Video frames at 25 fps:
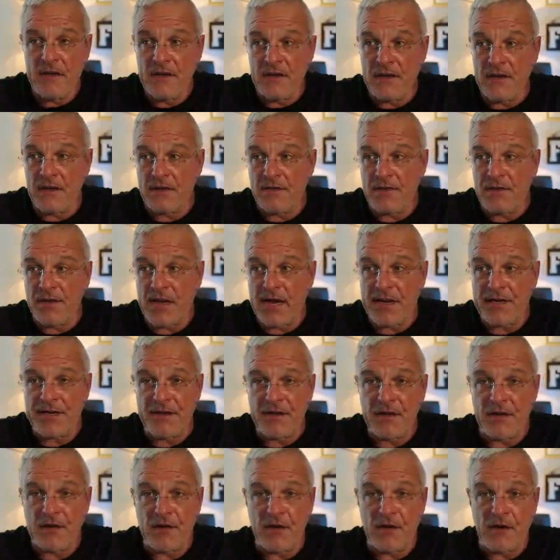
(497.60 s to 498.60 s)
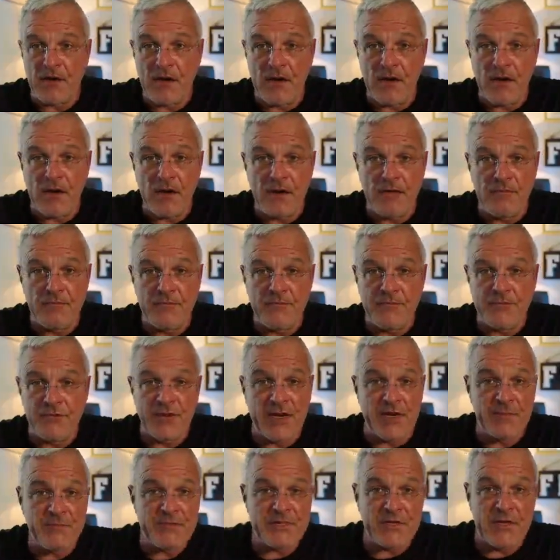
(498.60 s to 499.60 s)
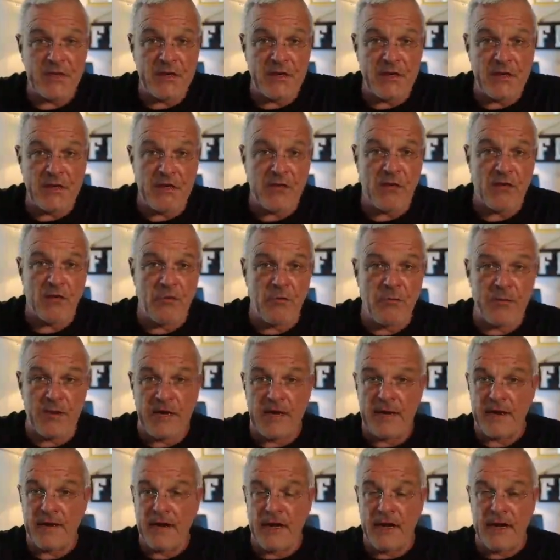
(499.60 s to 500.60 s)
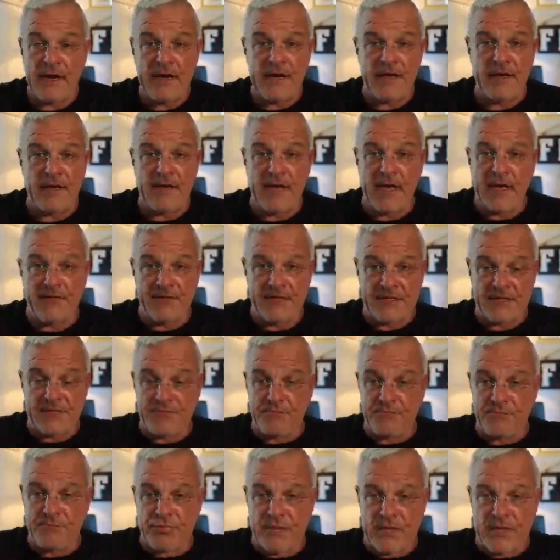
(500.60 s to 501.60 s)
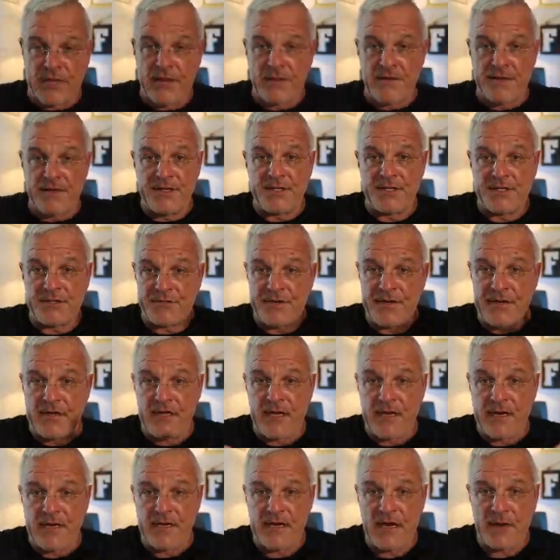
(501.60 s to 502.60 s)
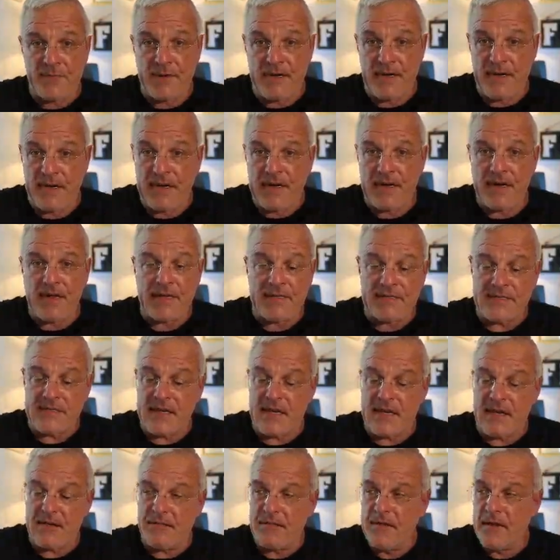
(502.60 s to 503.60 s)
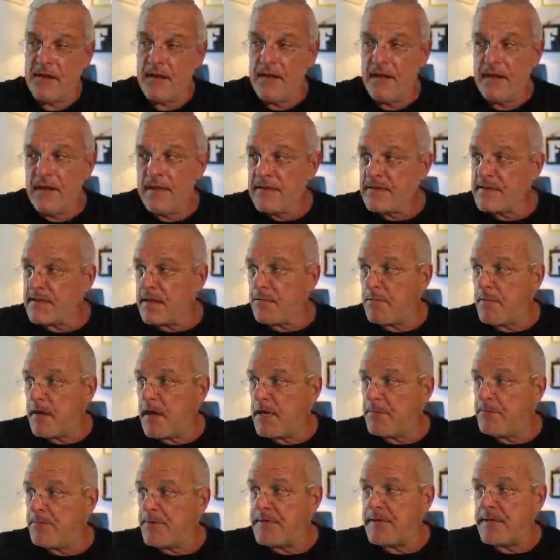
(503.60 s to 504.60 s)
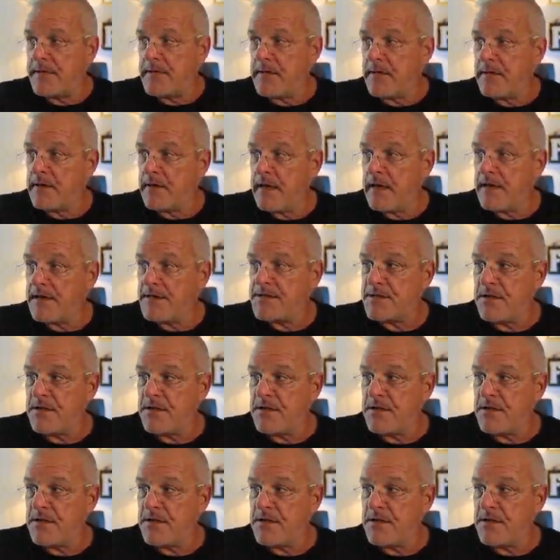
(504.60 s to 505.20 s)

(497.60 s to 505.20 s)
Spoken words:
you know, you had your drapes open at night, and you have this blaring street light coming in, that's not something I particularly like.